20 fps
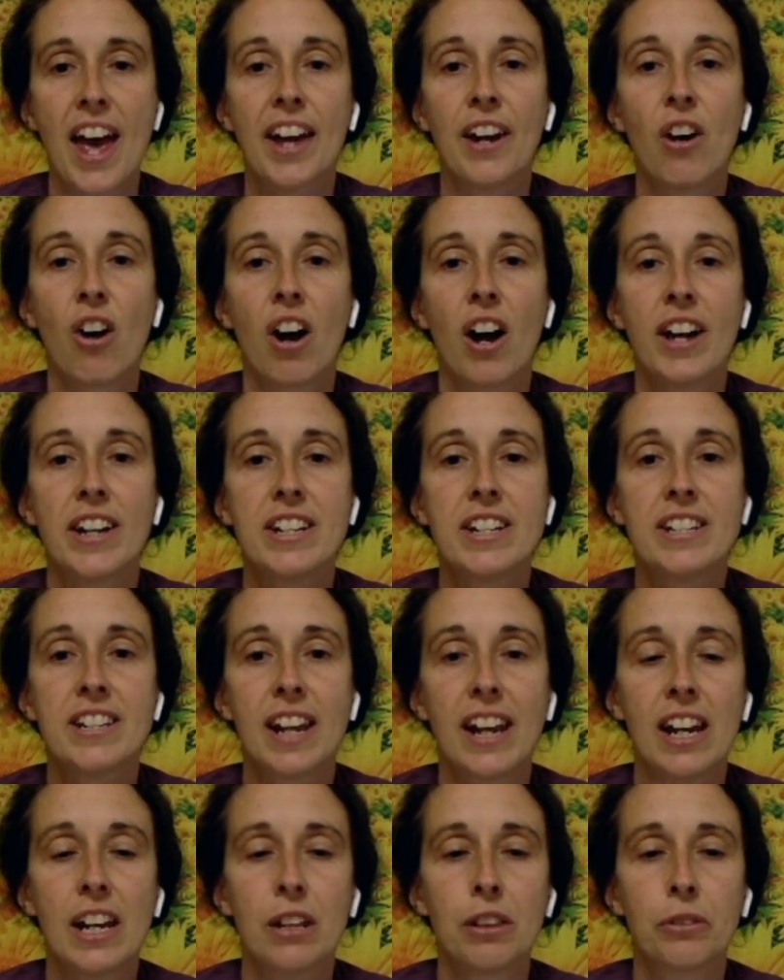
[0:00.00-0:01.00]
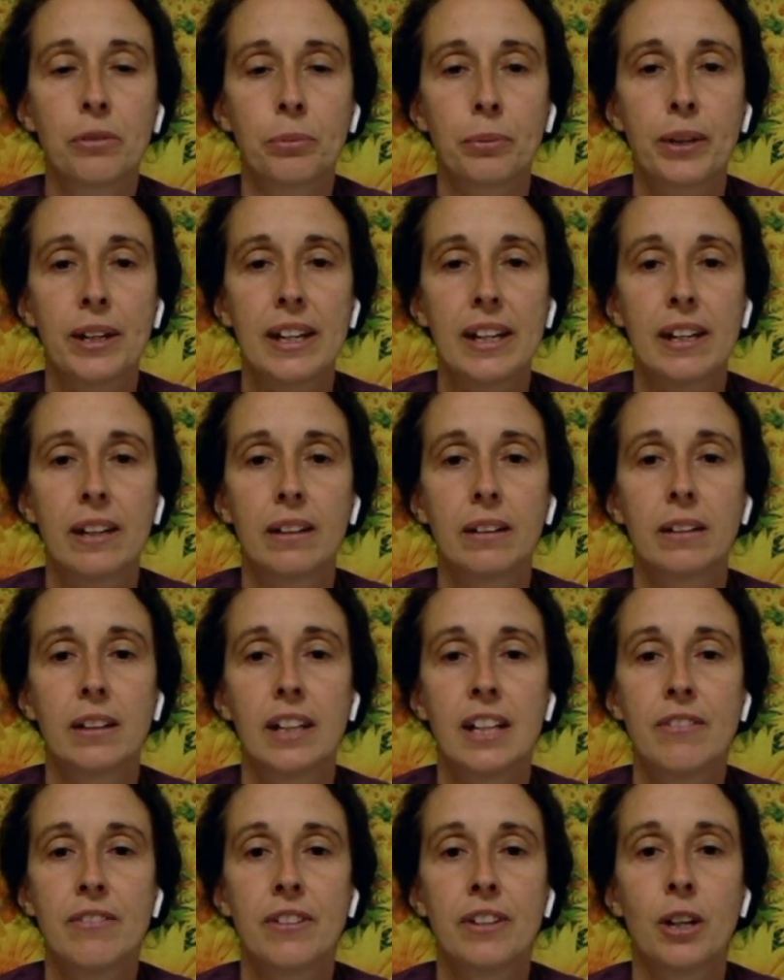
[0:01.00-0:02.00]
And on day 3,
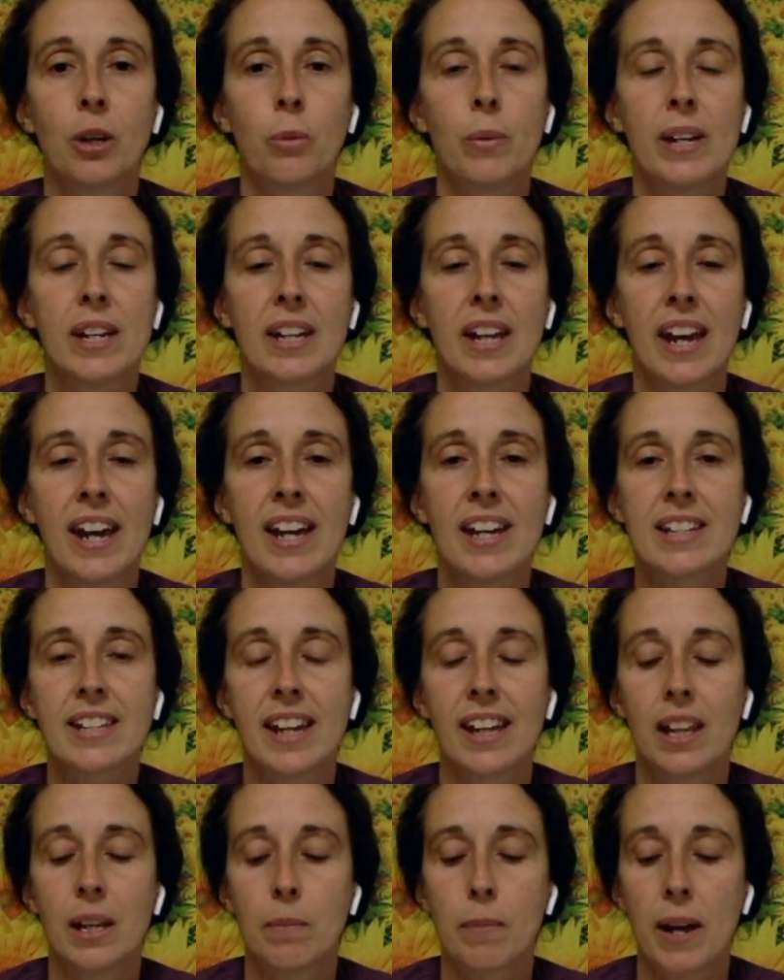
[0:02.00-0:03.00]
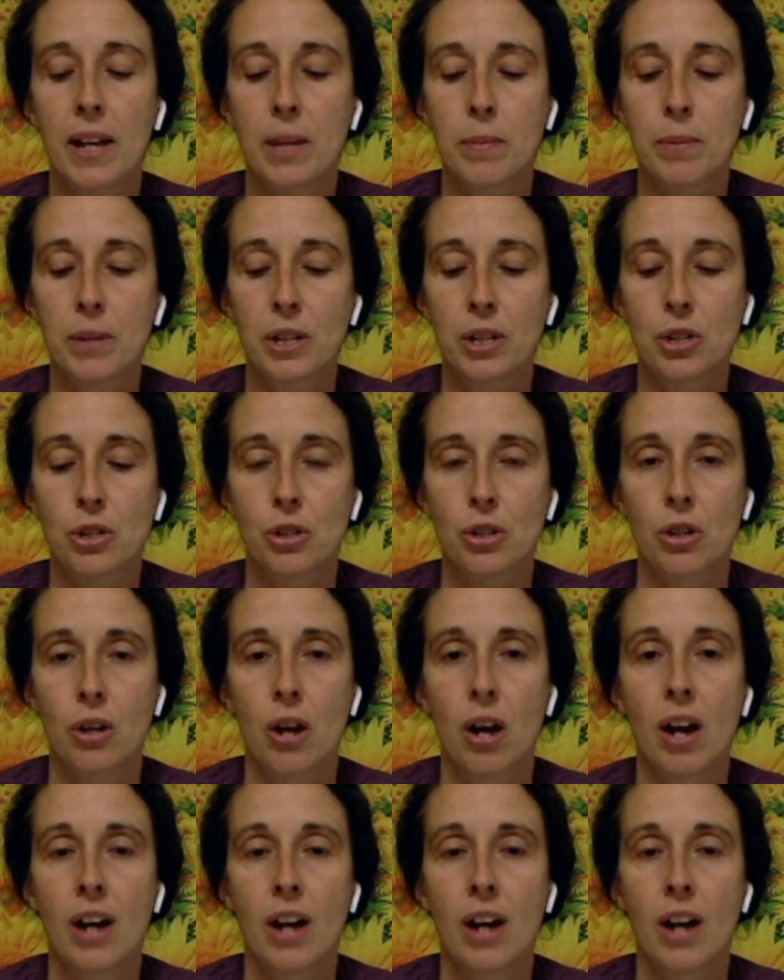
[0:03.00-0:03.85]
even though we can't tell it by the picture,